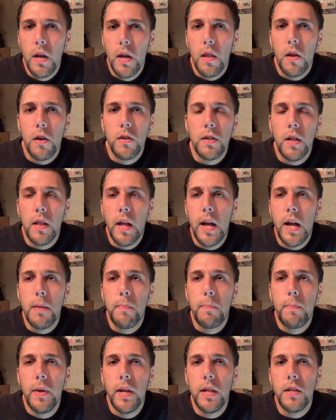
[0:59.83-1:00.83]
there's a lot of,
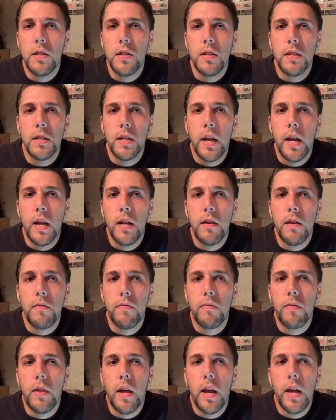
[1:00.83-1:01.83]
it's just kind
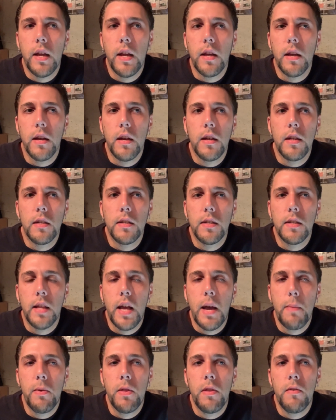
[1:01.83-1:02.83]
of like a
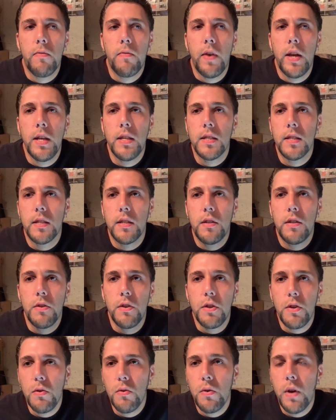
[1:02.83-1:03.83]
slap in the face to you